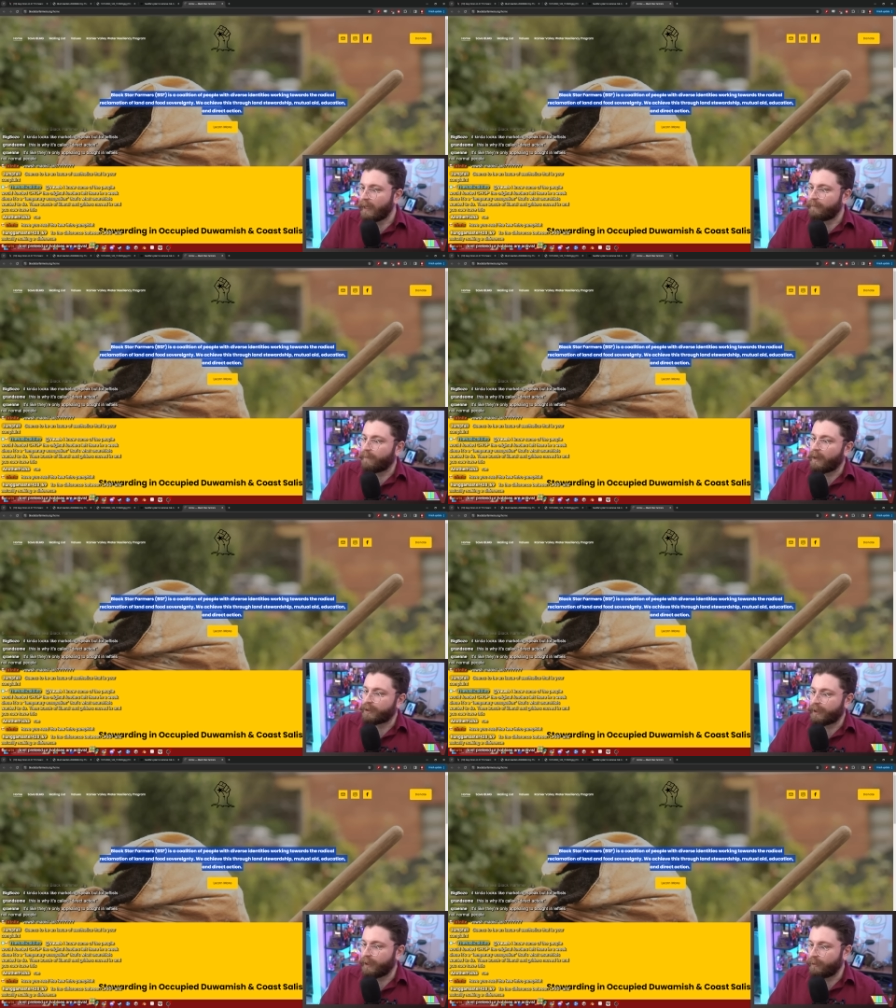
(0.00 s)
Vosh,
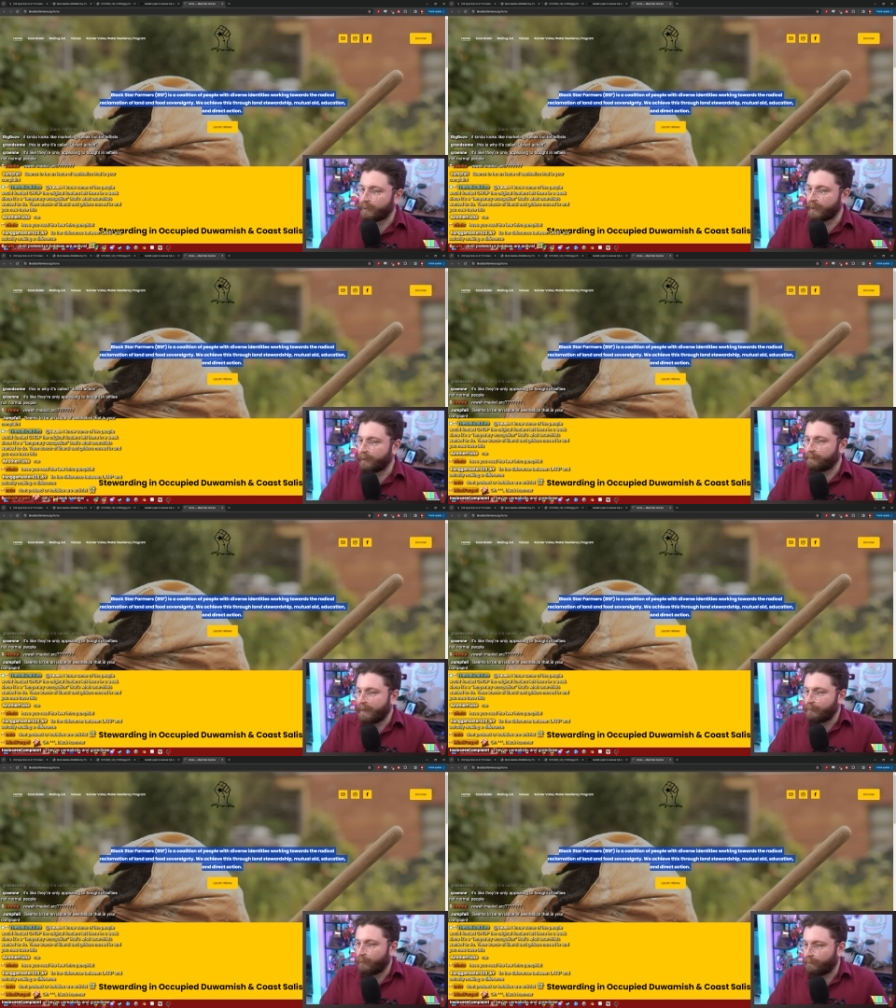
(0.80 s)
I know some of the
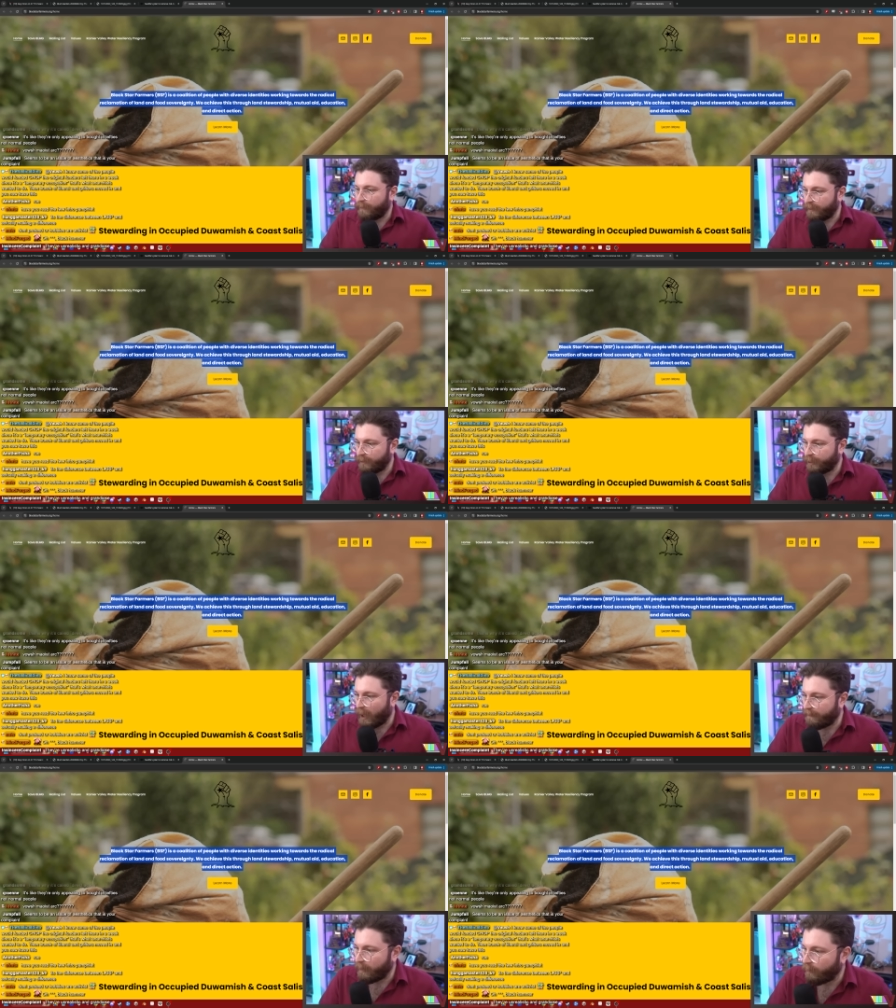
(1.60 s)
people who funded
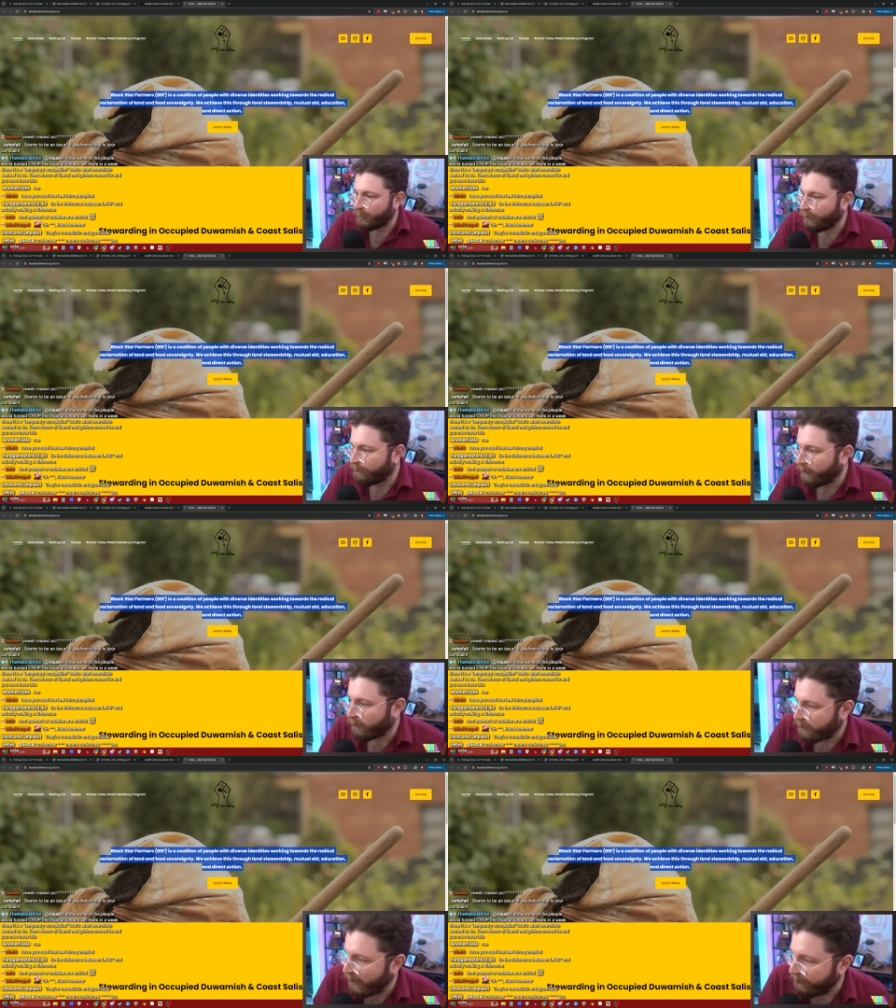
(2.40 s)
CHOP, the original
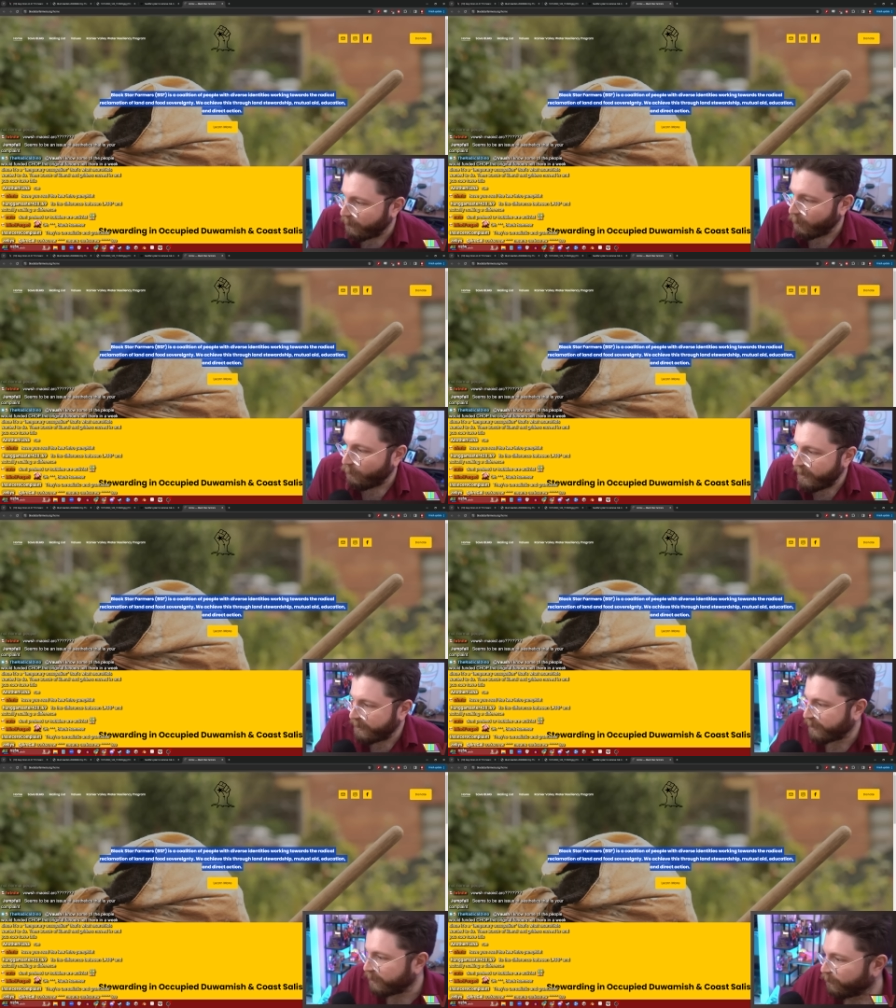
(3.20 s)
funders, left there in a week
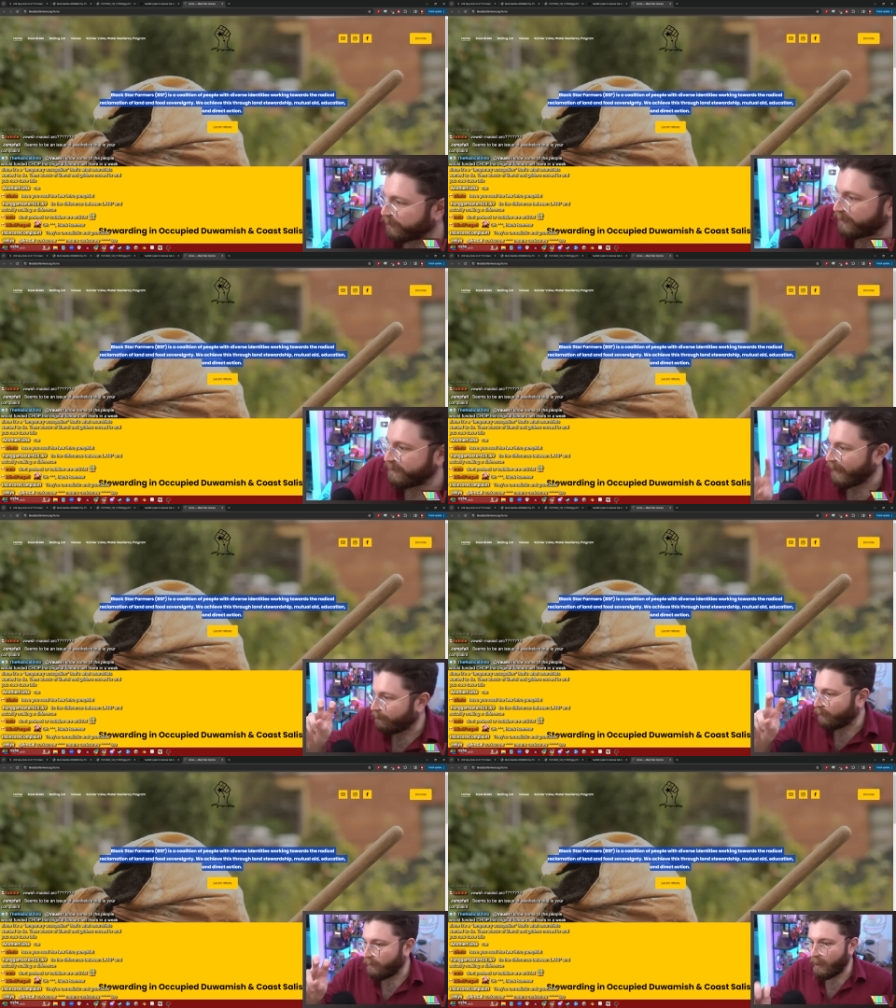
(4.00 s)
since it was a
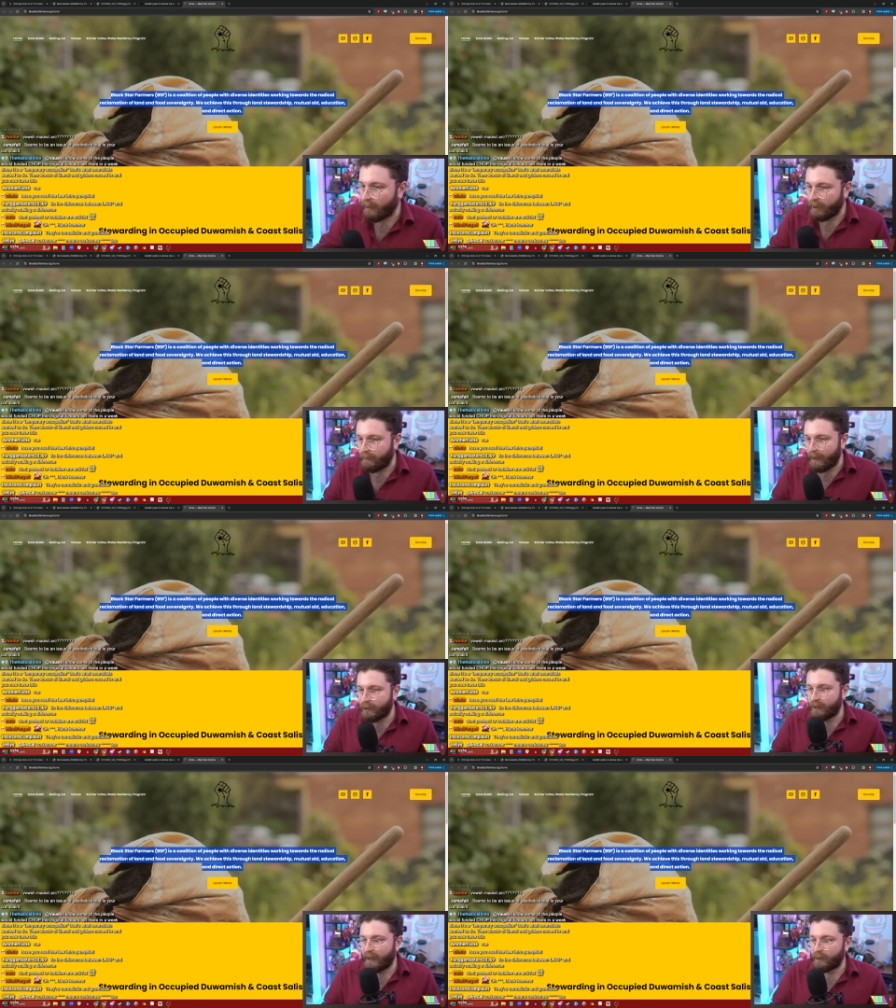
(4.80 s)
temporary
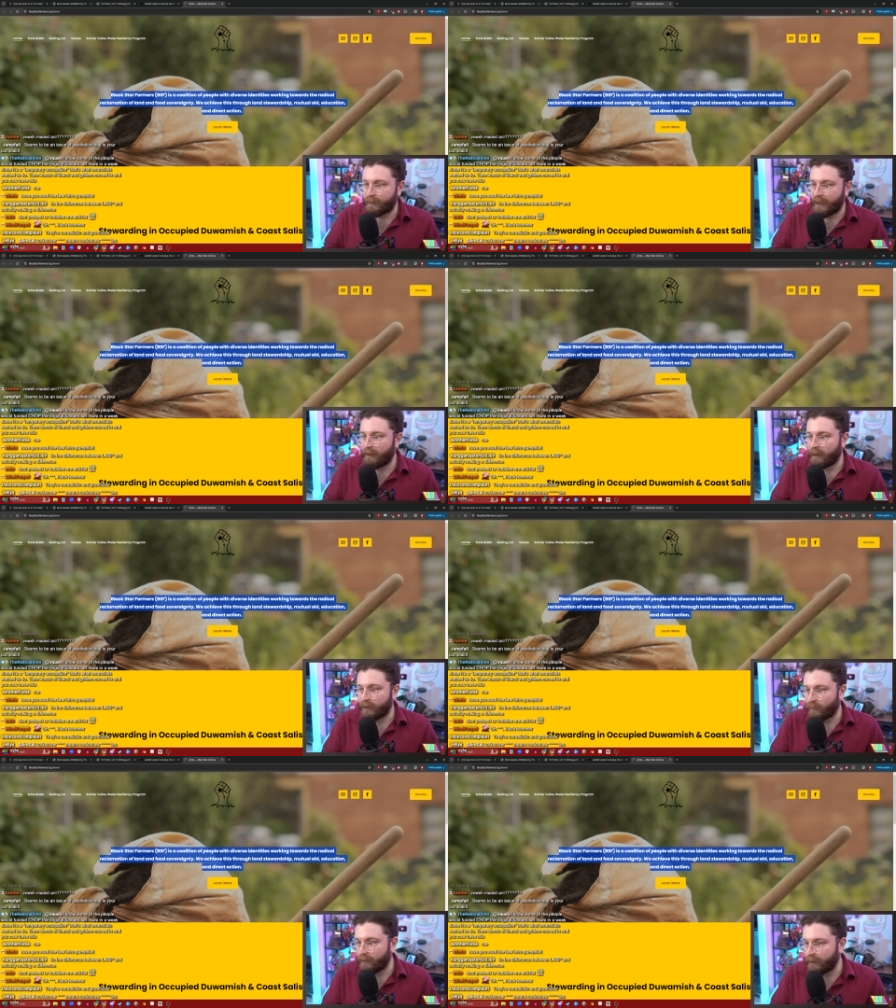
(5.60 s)
occupation. That's what the
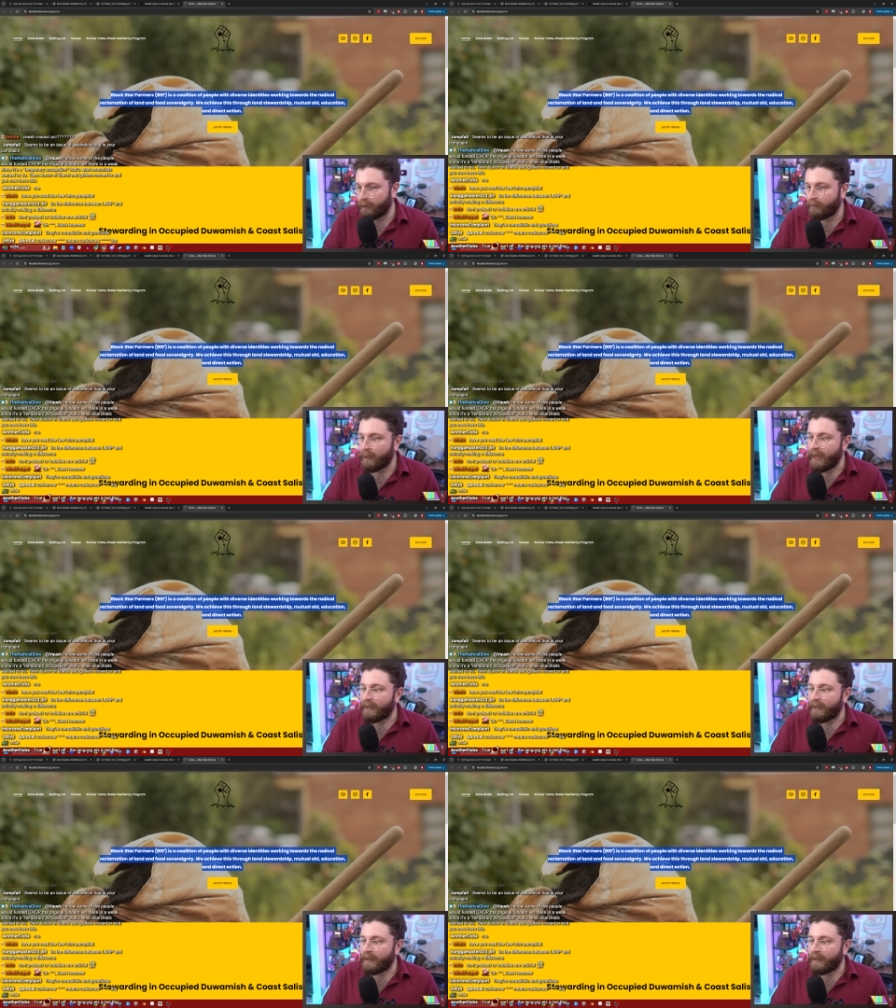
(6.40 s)
anarchists wanted to do.